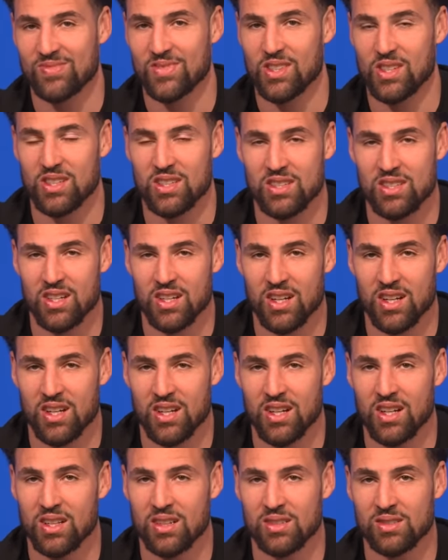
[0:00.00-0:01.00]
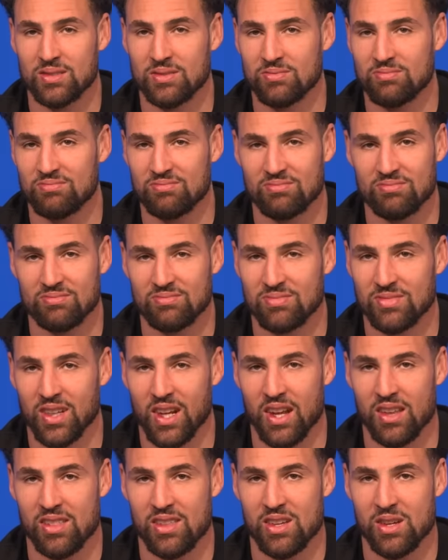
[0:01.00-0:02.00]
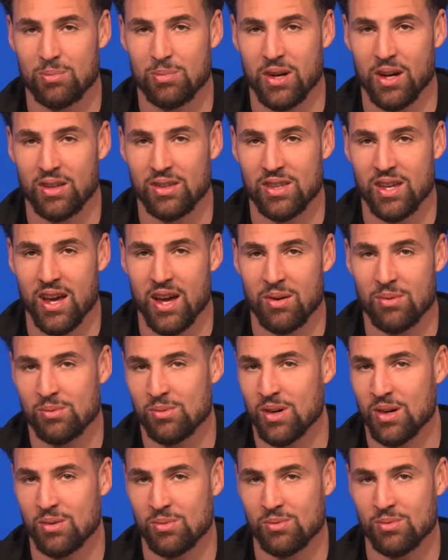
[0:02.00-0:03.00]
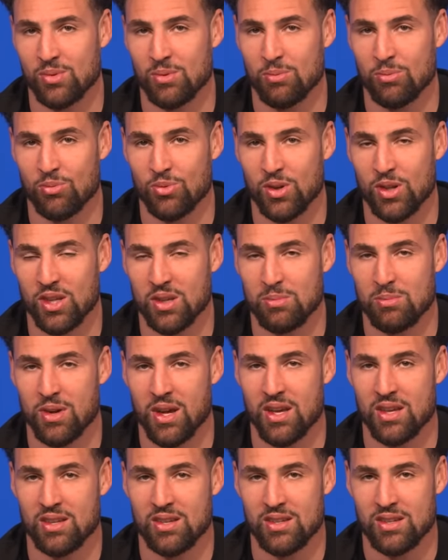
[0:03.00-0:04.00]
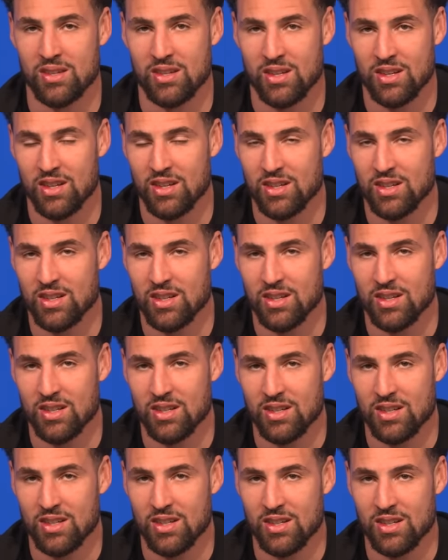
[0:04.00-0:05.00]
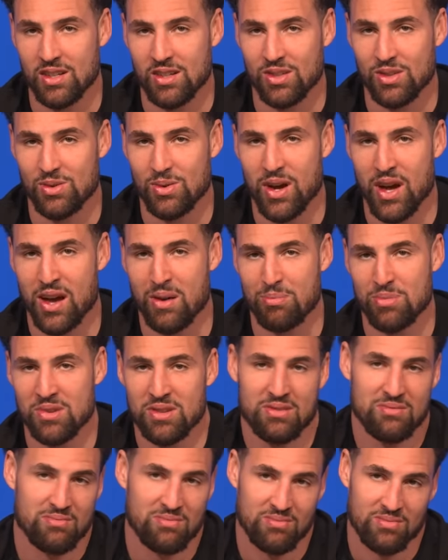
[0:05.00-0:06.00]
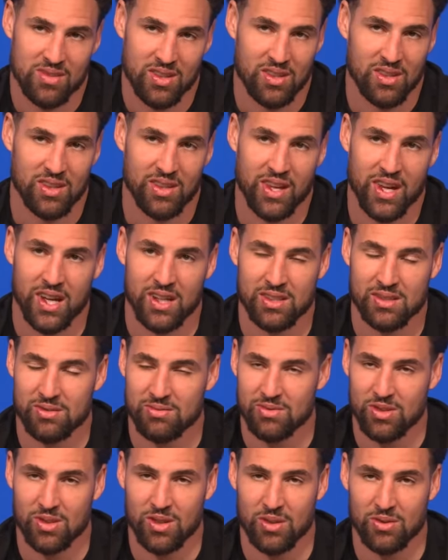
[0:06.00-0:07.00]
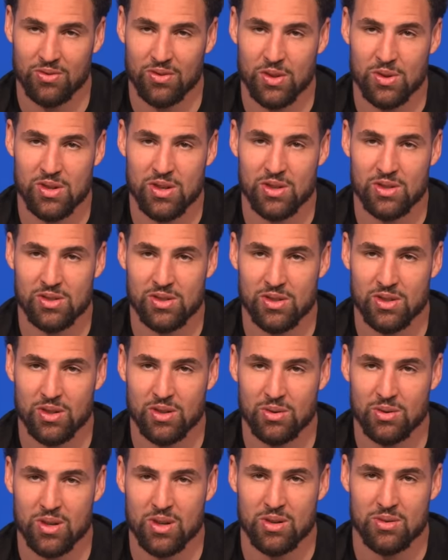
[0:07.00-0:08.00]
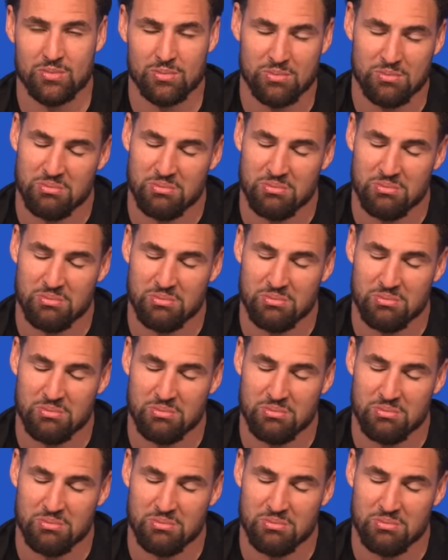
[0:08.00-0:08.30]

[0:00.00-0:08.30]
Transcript: just uh, gotta think about that. What will really make you happy? in the last you know few years of your career.